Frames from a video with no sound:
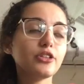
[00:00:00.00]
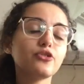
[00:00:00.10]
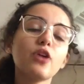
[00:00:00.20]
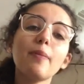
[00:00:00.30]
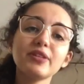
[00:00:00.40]
The
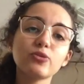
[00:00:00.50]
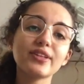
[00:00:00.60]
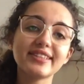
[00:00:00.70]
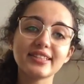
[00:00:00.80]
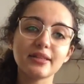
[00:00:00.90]

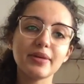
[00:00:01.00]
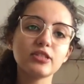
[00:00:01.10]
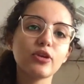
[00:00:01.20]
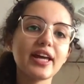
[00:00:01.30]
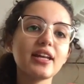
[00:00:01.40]
TRAPPIST-1 system
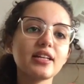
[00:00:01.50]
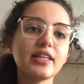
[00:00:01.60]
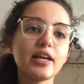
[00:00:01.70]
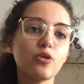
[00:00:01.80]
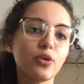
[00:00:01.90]
is located in
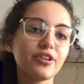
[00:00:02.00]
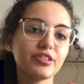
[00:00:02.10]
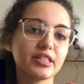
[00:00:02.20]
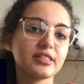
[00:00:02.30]
the Aquarius